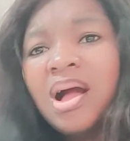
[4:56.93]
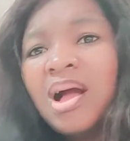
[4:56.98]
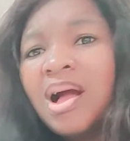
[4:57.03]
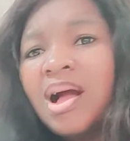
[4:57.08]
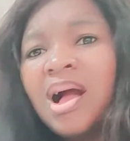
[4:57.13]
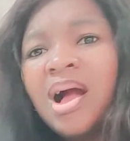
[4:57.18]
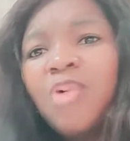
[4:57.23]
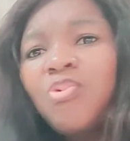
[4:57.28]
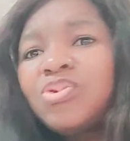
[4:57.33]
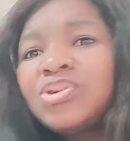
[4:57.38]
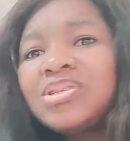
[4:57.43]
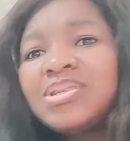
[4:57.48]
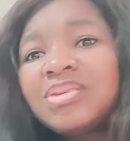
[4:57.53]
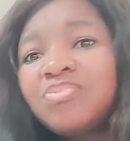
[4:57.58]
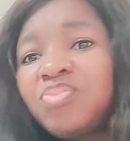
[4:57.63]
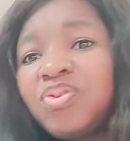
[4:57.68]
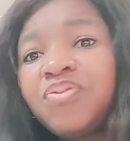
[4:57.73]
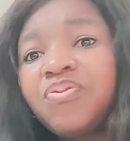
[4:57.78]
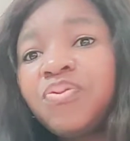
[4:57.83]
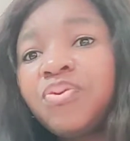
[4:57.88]
how was it
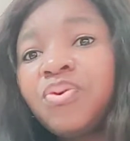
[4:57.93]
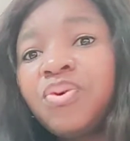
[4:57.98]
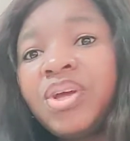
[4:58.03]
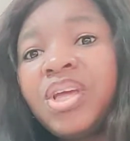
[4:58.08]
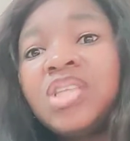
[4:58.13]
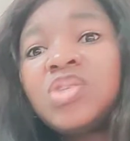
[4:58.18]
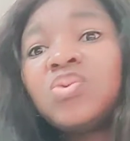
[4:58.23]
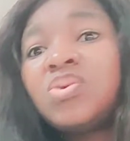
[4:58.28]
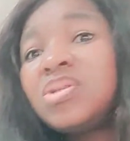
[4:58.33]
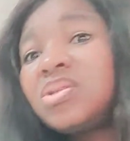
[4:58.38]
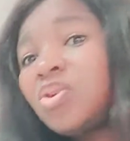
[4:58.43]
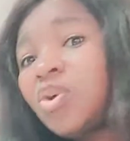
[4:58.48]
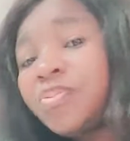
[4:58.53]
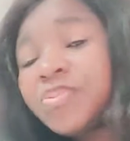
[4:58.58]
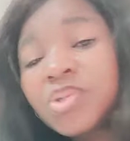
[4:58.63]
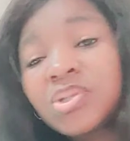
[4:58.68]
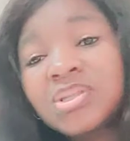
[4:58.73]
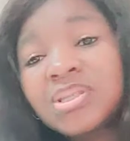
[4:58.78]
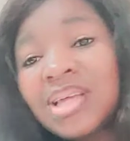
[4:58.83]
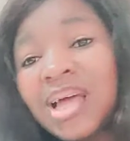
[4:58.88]
before? It wasn't up
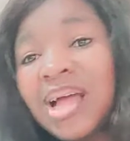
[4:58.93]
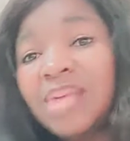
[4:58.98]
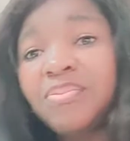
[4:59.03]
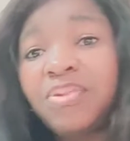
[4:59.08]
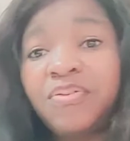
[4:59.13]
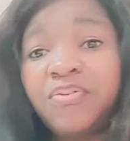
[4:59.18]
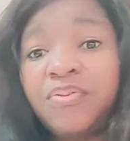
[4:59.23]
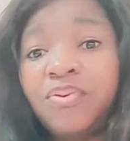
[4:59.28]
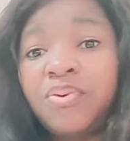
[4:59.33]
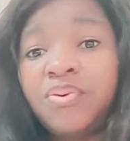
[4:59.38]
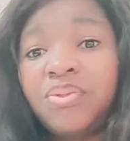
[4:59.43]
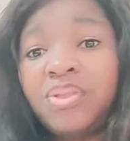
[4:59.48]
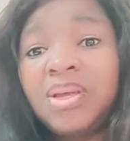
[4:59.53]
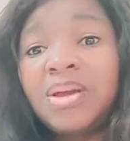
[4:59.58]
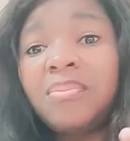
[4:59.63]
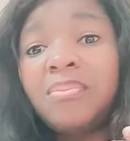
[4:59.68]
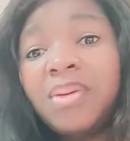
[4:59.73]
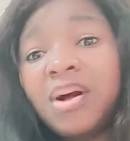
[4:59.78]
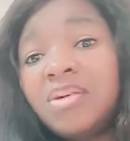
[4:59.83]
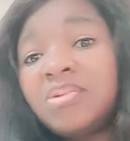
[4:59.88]
to that before. The
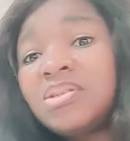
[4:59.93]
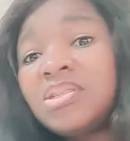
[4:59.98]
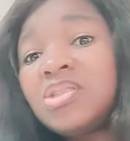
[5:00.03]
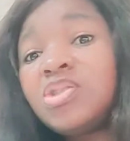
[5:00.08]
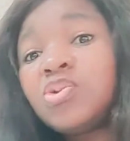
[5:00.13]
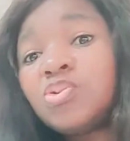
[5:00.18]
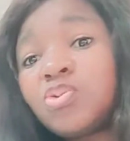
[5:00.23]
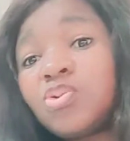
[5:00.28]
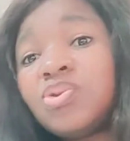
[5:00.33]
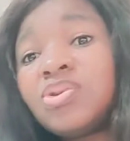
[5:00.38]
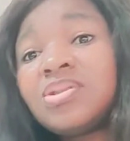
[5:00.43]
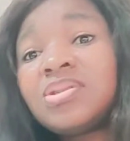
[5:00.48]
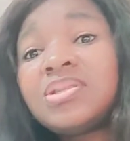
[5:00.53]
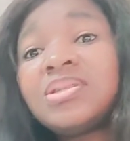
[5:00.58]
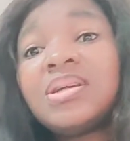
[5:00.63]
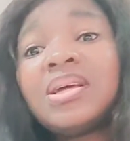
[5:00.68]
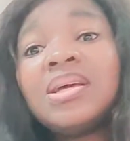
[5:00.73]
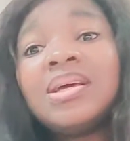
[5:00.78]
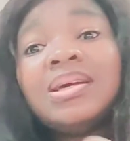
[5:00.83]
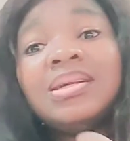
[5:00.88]
amount it was
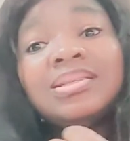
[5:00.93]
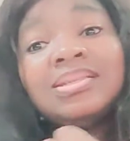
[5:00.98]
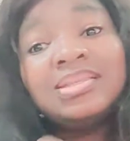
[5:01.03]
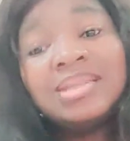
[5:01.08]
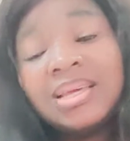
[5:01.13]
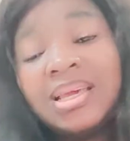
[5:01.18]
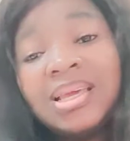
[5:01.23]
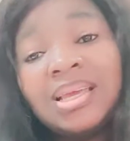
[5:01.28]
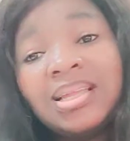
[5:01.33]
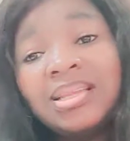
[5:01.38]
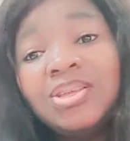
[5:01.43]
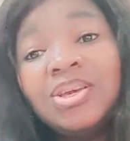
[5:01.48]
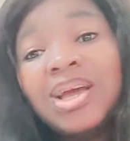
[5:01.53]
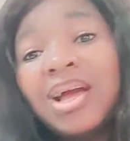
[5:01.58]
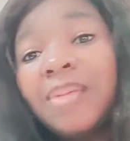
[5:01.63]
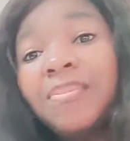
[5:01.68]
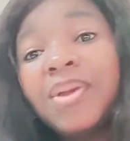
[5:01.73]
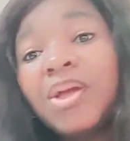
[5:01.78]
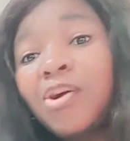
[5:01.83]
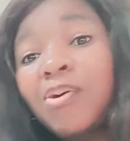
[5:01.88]
then it
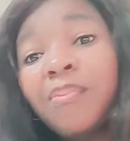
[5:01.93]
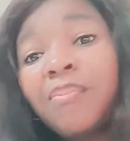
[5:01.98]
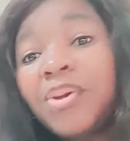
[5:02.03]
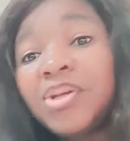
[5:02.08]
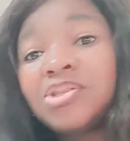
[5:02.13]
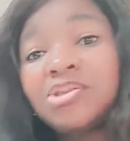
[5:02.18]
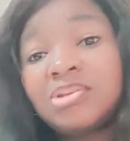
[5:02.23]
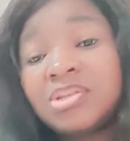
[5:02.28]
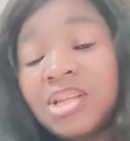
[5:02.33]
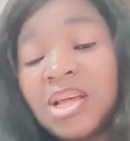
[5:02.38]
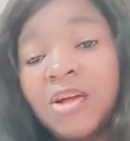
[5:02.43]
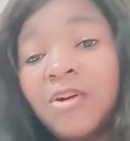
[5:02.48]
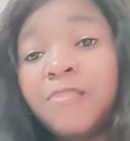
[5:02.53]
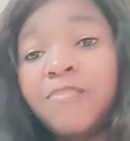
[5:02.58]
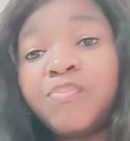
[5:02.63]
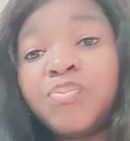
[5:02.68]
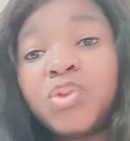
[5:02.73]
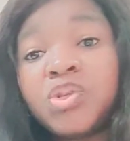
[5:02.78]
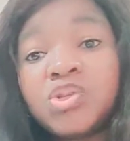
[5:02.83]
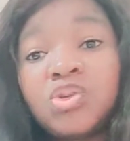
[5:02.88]
can't be compared to now.
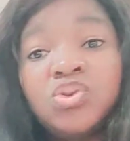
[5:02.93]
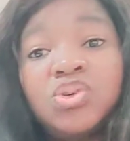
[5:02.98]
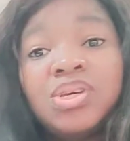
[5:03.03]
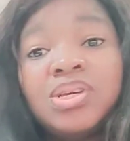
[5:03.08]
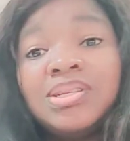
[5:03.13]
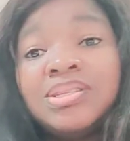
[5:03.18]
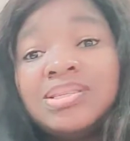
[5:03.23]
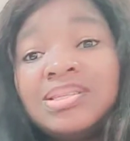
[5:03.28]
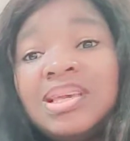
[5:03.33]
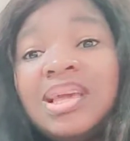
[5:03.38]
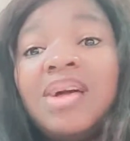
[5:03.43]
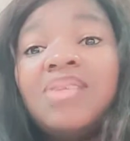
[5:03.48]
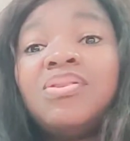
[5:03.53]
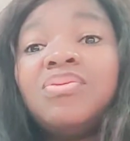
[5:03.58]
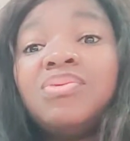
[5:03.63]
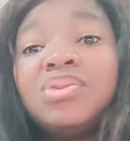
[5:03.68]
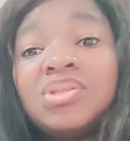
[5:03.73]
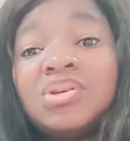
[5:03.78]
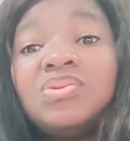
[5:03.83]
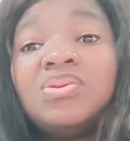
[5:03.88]
So you can see how the return